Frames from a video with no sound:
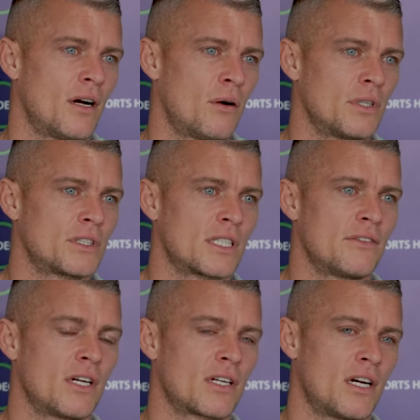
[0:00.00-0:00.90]
wanted to
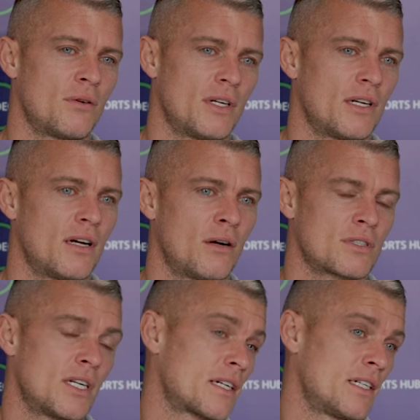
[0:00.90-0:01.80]
give it a go, and I
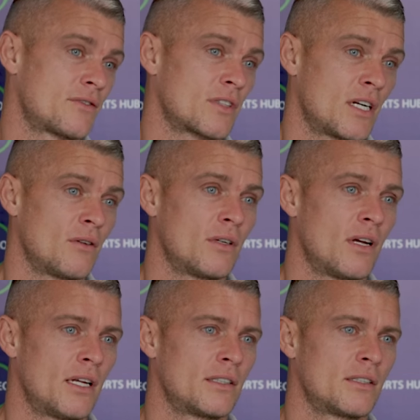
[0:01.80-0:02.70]
was lucky enough to go
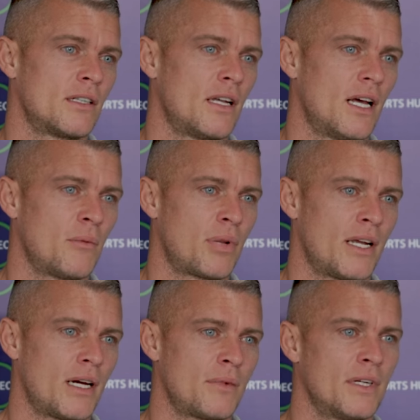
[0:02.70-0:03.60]
and
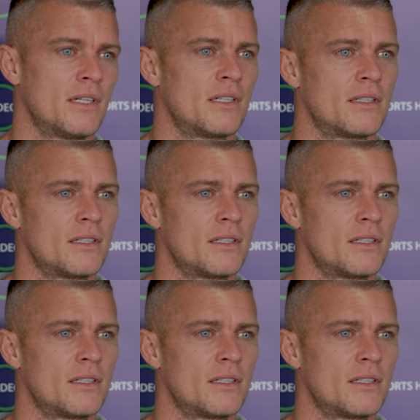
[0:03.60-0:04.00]
play up there.